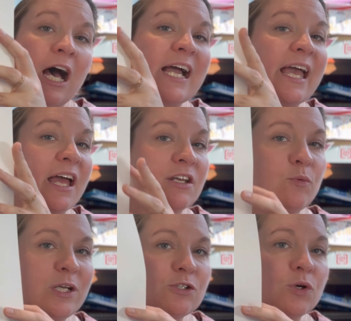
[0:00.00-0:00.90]
Again,
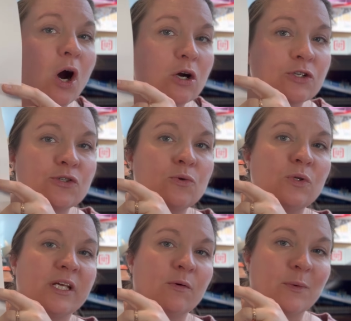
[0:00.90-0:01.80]
we do car
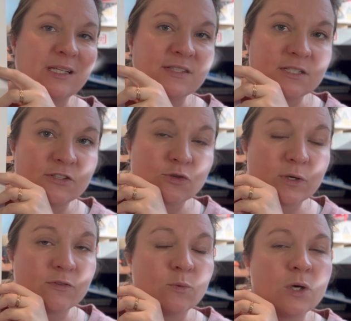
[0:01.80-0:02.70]
schooling where we listen to
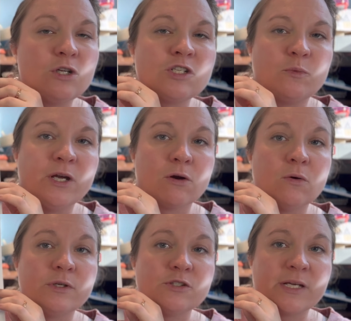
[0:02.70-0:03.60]
Story of the World. We are
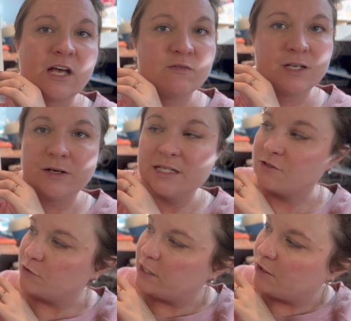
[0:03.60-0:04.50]
only doing alveary
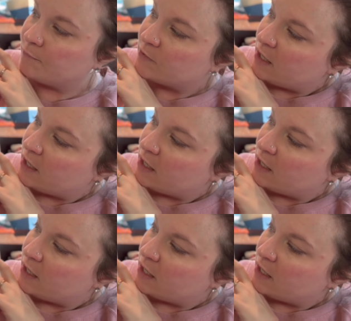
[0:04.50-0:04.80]
history here.